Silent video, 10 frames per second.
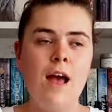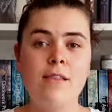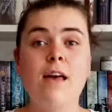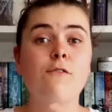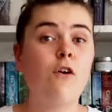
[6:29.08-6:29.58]

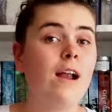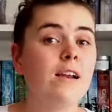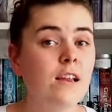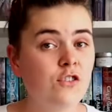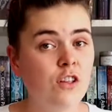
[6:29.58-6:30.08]
and they write
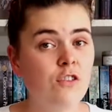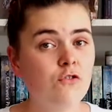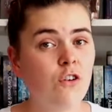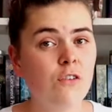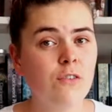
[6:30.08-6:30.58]
in each other's
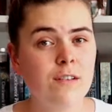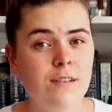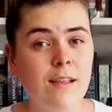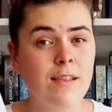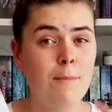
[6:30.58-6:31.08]
genres
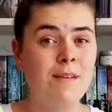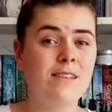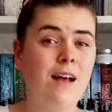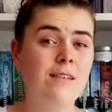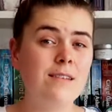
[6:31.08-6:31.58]
and then they're meant
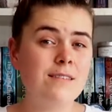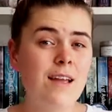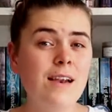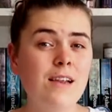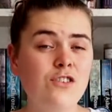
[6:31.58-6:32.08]
to
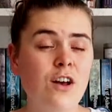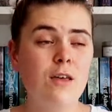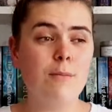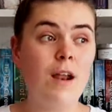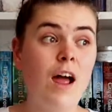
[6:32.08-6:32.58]
understand each
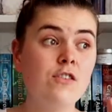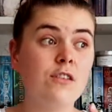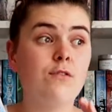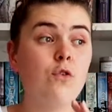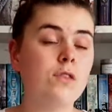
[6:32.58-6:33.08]
other, but I
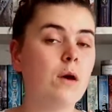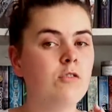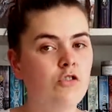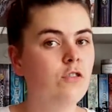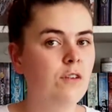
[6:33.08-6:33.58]
just thought they
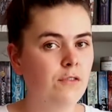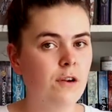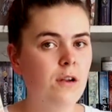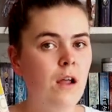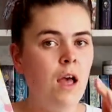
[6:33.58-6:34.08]
were too
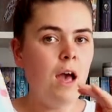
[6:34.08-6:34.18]
different.